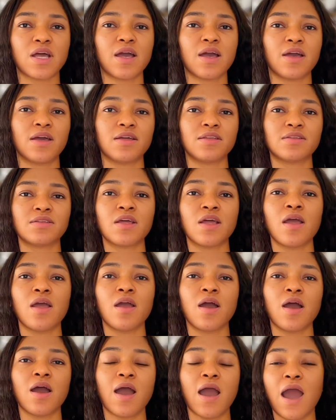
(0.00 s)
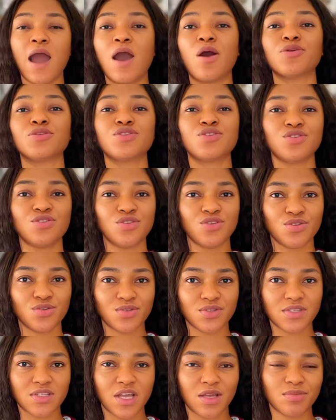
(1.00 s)
and how to
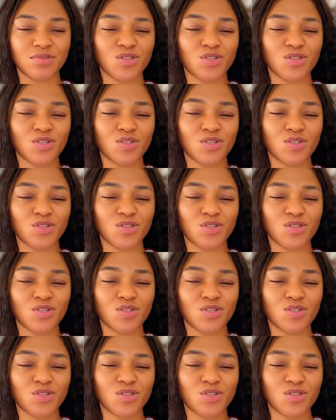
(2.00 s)
use them.